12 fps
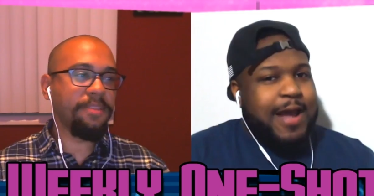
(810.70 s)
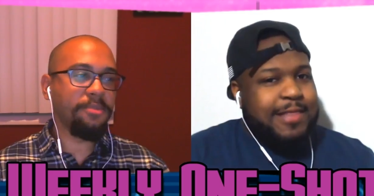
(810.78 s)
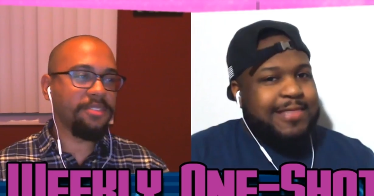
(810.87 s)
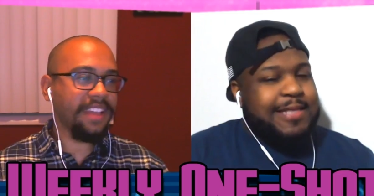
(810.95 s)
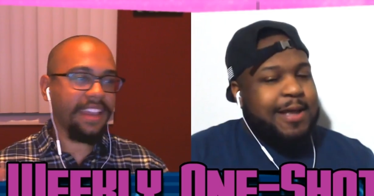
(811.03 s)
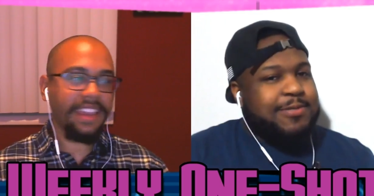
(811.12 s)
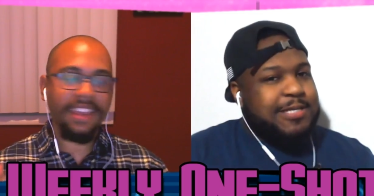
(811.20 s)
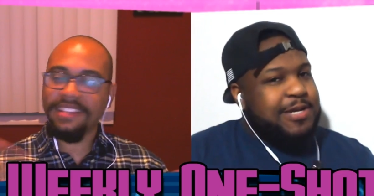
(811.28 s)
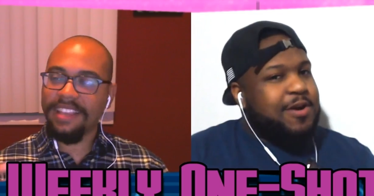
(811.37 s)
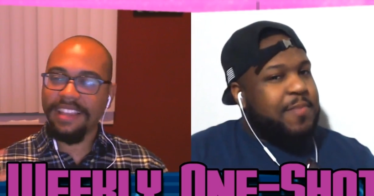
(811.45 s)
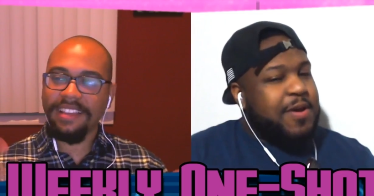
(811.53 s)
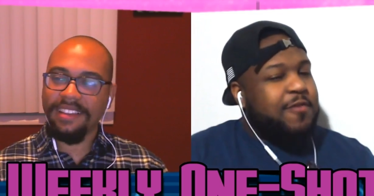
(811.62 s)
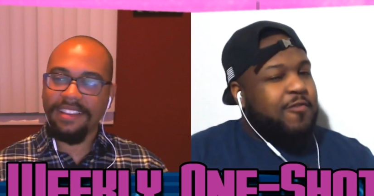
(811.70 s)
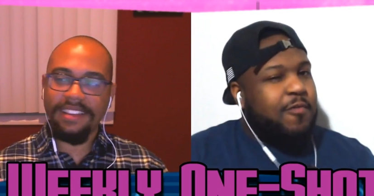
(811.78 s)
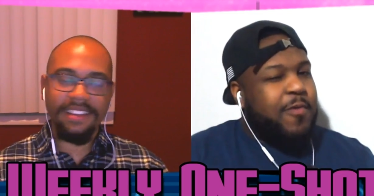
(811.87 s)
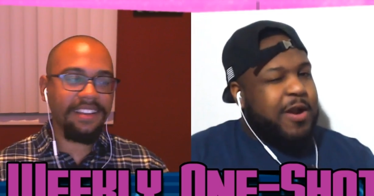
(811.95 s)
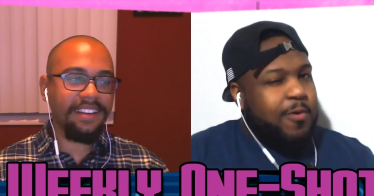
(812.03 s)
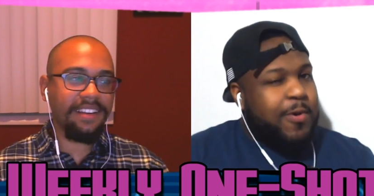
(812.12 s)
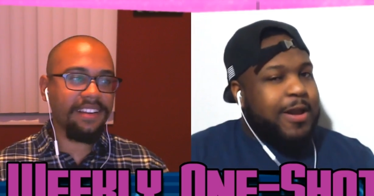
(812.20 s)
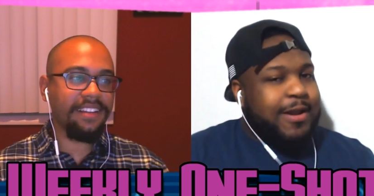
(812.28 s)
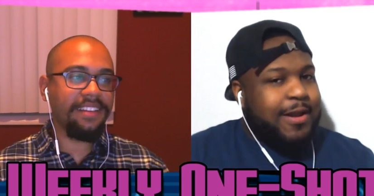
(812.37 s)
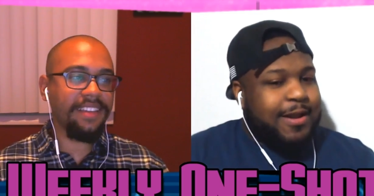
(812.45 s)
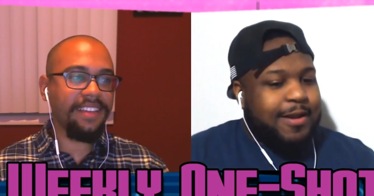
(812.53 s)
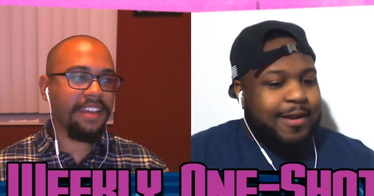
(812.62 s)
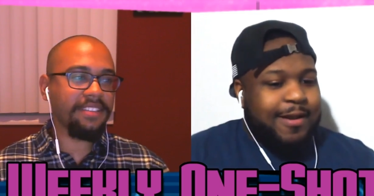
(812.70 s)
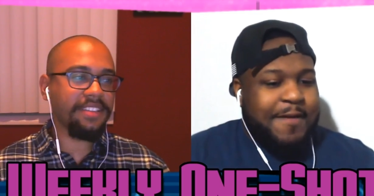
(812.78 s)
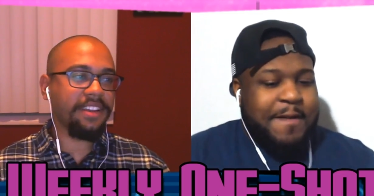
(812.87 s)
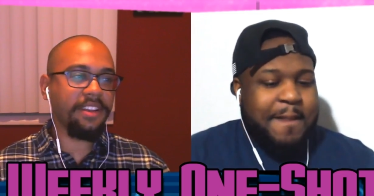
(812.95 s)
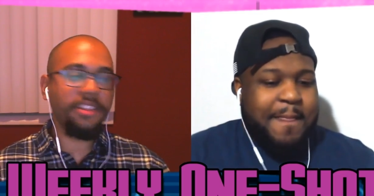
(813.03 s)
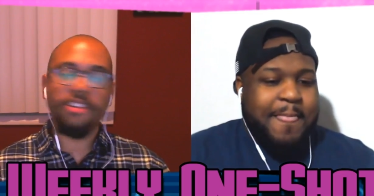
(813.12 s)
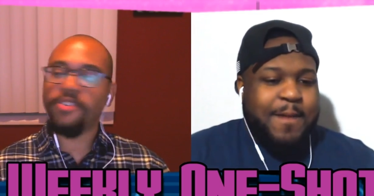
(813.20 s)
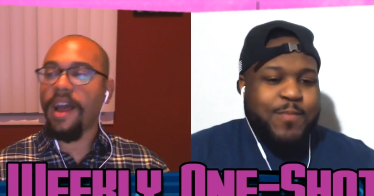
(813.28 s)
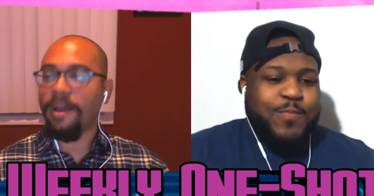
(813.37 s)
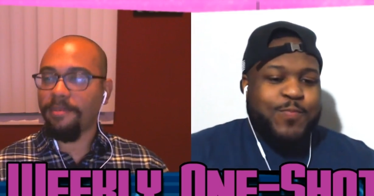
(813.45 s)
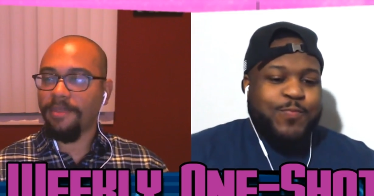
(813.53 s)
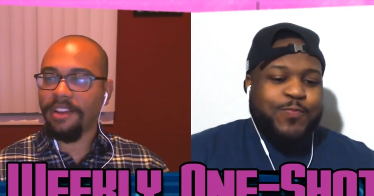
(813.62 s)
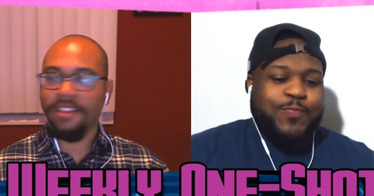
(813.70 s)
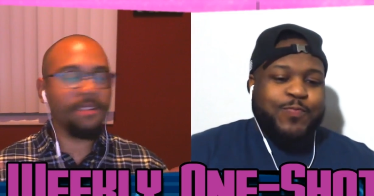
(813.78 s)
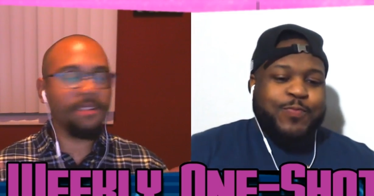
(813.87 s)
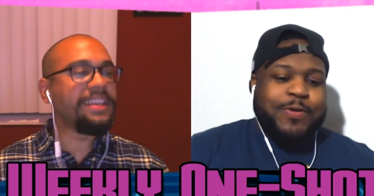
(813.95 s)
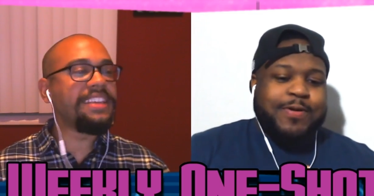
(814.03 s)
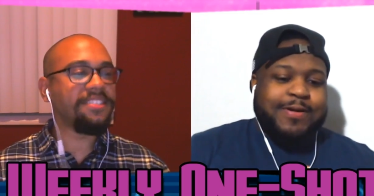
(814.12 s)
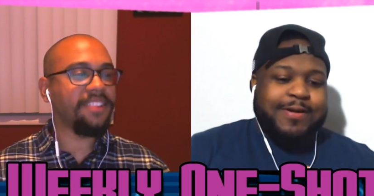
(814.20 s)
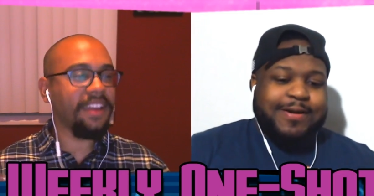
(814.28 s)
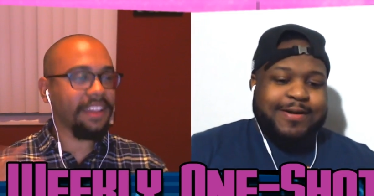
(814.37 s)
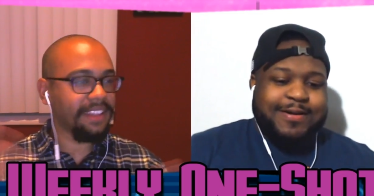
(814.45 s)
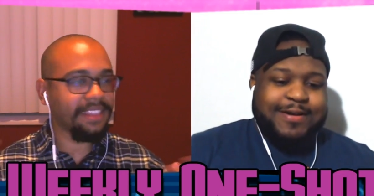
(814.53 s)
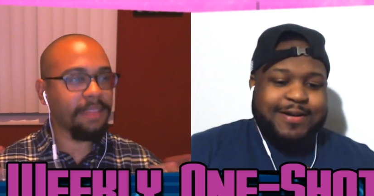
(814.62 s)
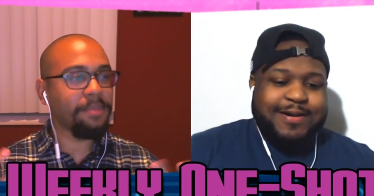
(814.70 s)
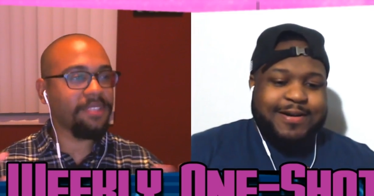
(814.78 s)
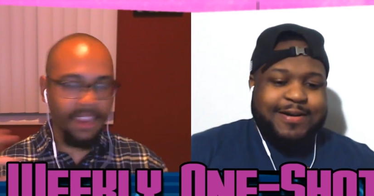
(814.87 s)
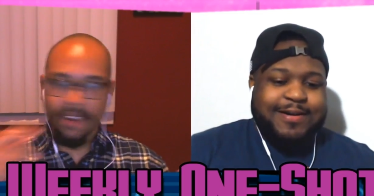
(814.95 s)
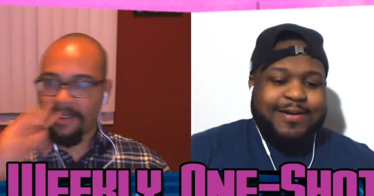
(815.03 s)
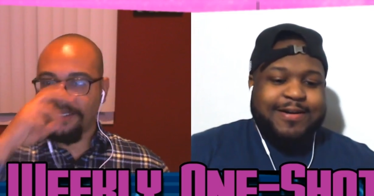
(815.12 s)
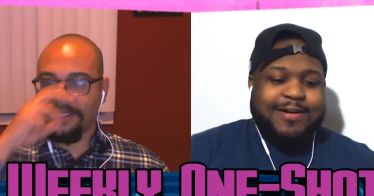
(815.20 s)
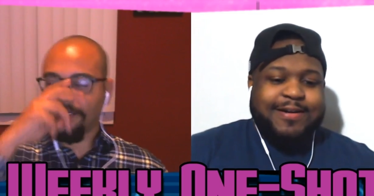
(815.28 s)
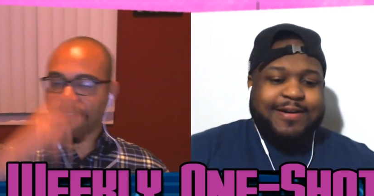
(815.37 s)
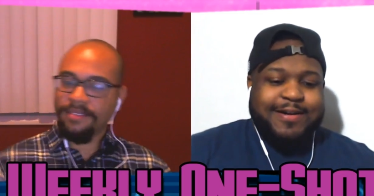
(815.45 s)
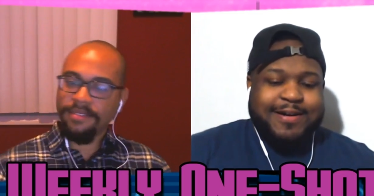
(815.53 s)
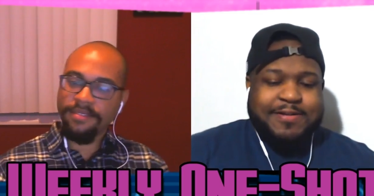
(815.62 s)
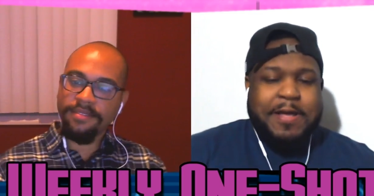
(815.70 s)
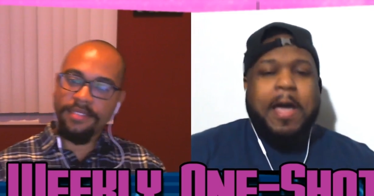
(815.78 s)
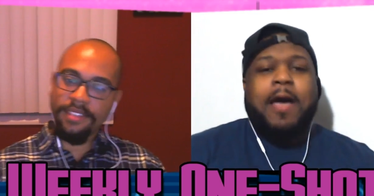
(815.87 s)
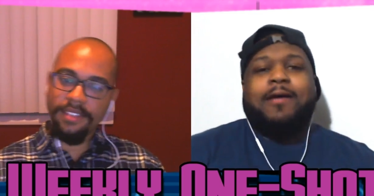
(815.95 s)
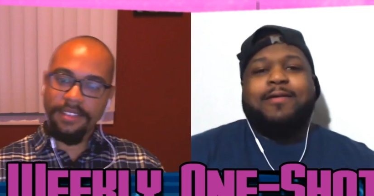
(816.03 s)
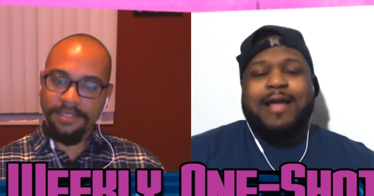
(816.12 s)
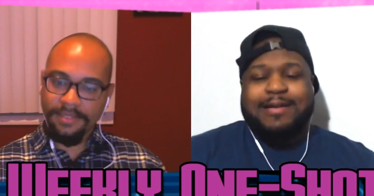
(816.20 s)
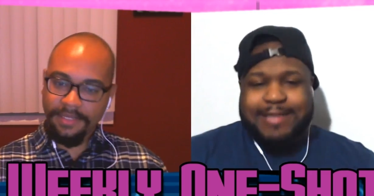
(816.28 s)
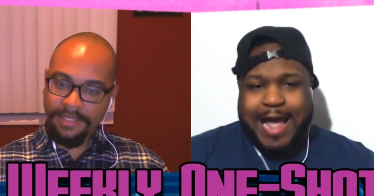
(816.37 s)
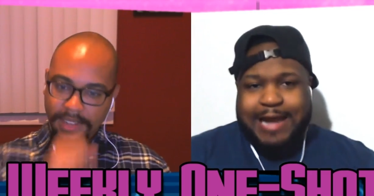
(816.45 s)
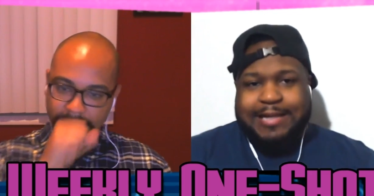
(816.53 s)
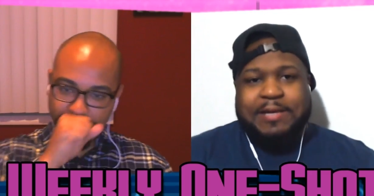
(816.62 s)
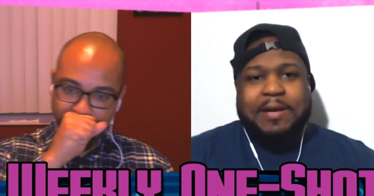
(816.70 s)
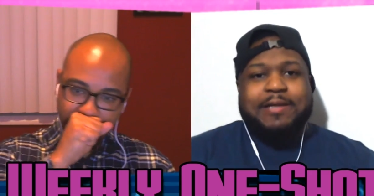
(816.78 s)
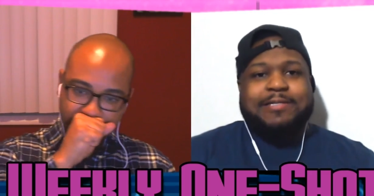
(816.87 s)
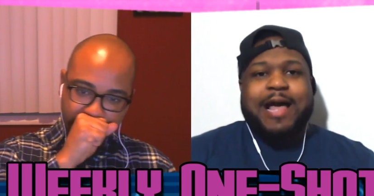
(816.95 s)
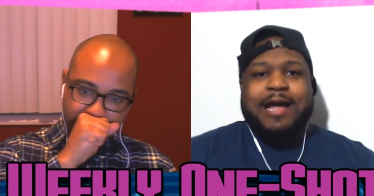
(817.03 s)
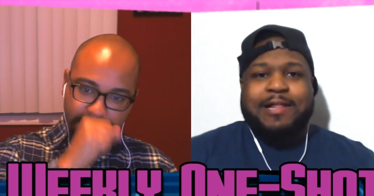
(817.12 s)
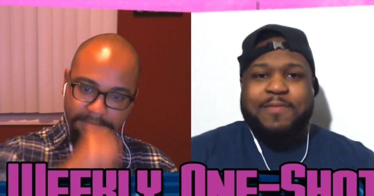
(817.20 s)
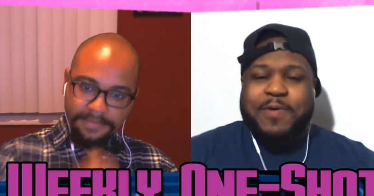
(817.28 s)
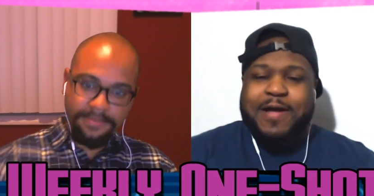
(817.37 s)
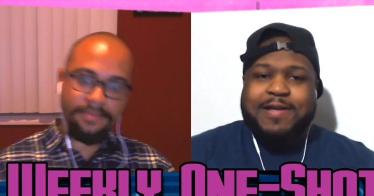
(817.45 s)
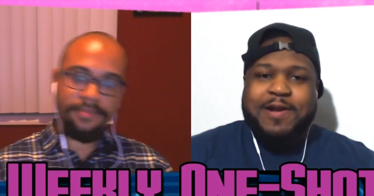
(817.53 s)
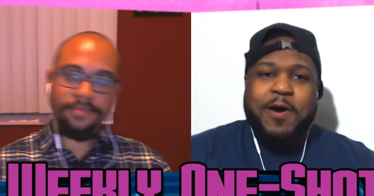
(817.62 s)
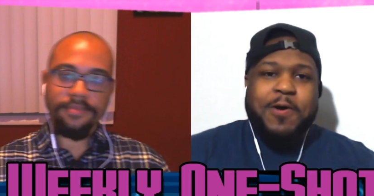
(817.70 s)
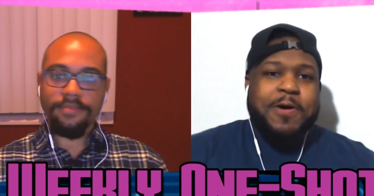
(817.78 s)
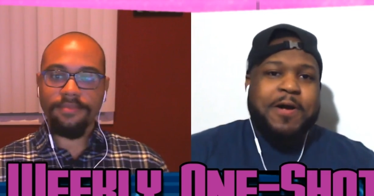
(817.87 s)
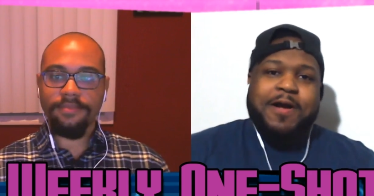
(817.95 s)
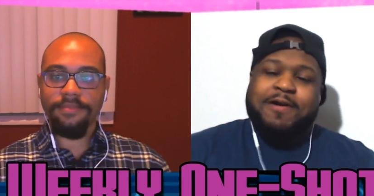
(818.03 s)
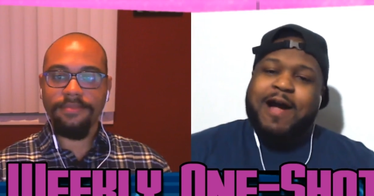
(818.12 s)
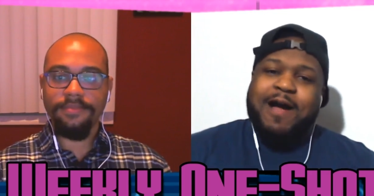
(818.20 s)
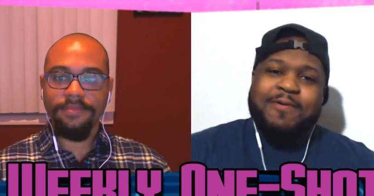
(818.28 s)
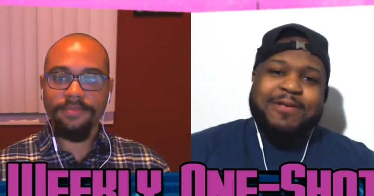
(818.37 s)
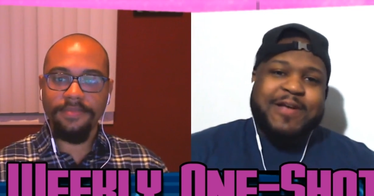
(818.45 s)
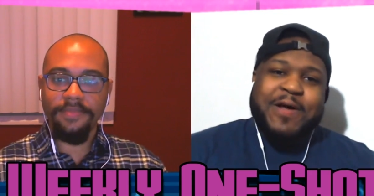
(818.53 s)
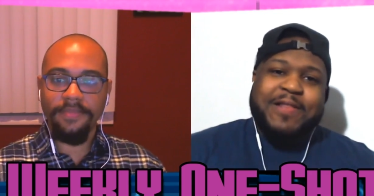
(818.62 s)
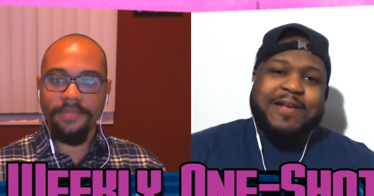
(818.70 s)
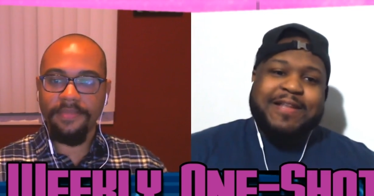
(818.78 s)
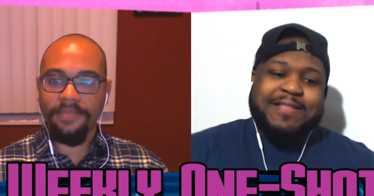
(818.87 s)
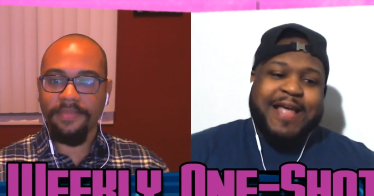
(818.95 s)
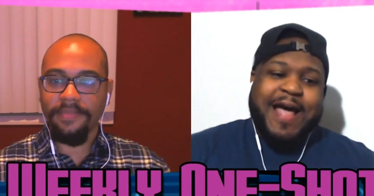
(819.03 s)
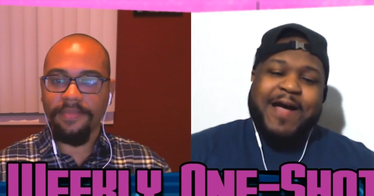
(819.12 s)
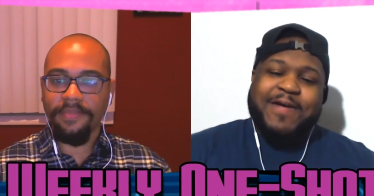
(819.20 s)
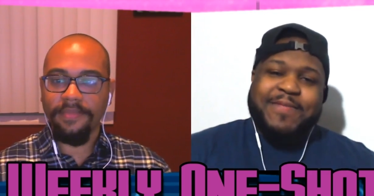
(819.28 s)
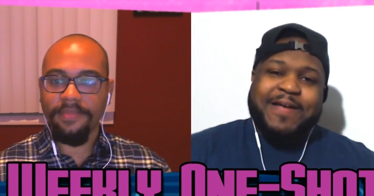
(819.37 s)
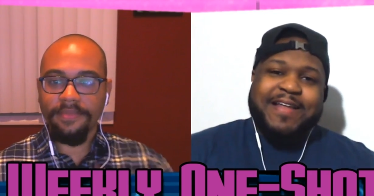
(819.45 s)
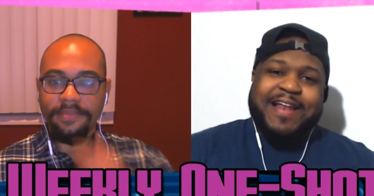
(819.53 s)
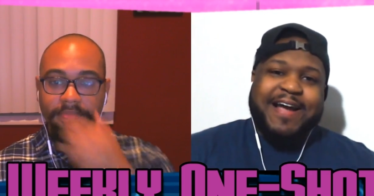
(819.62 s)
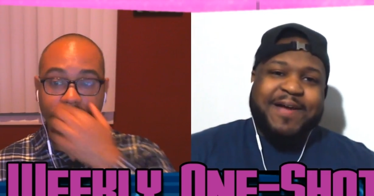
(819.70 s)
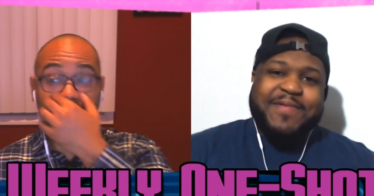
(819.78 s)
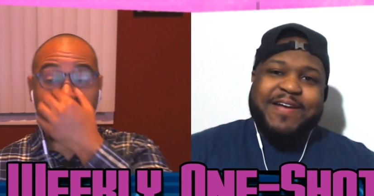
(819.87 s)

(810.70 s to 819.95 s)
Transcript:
Speaker 1: was like, it's like a little bit of a wink wink. Yeah, it was like another drop, another little Easter egg like that mascara.
Speaker 2: Yeah, exactly, exactly. But, you know, Grodd was holding it down, man. Like, I